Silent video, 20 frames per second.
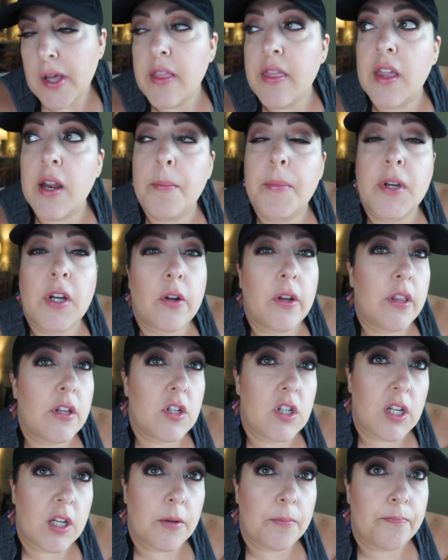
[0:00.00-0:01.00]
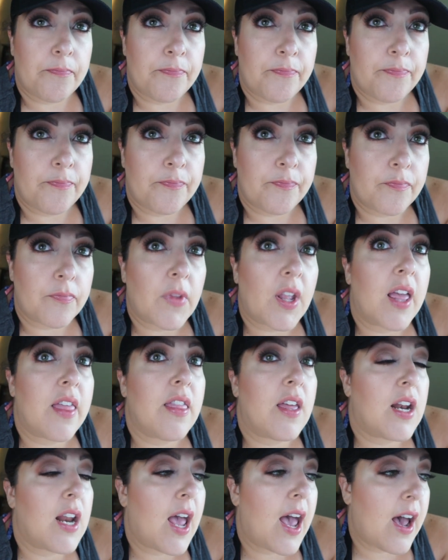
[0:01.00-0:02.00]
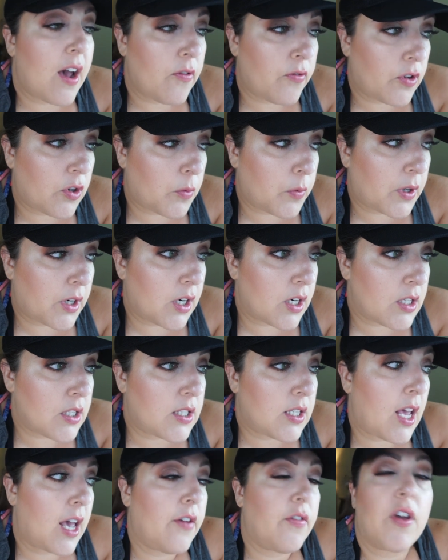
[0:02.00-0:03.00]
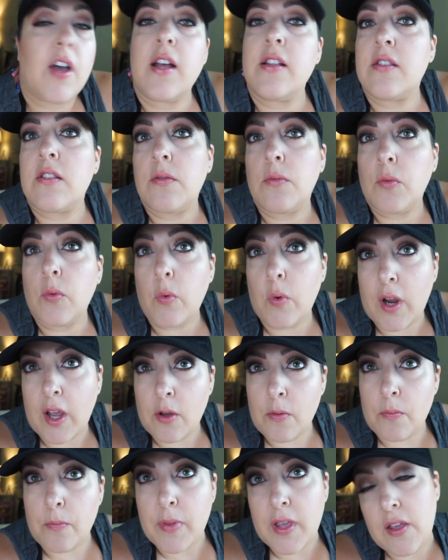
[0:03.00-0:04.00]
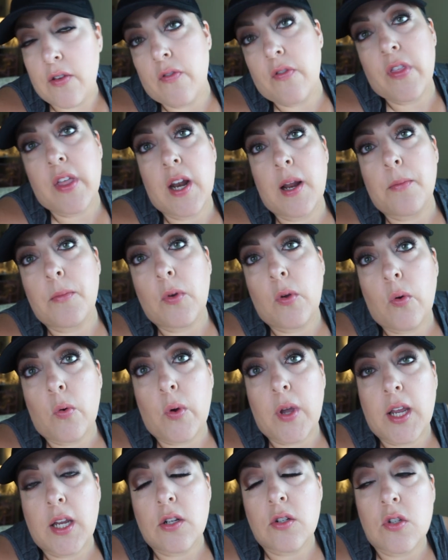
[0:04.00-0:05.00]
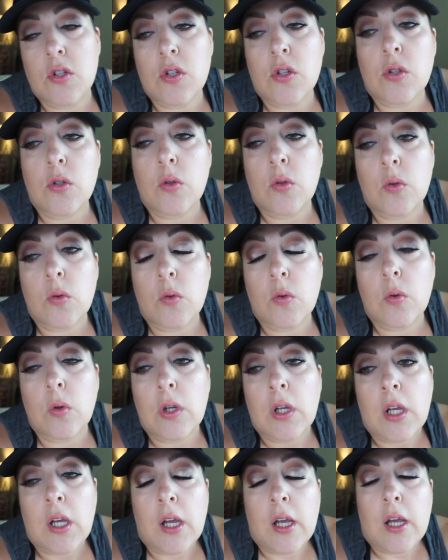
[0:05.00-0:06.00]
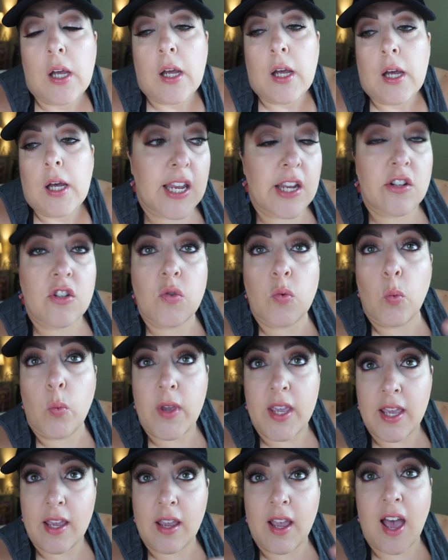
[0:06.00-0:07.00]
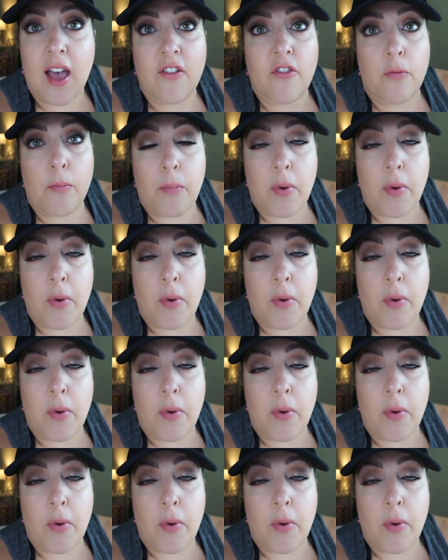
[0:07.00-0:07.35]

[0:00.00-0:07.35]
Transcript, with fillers: Then I'm going to go to the gym. And then afterwards, I've got some ground beef that I'm going to each week I've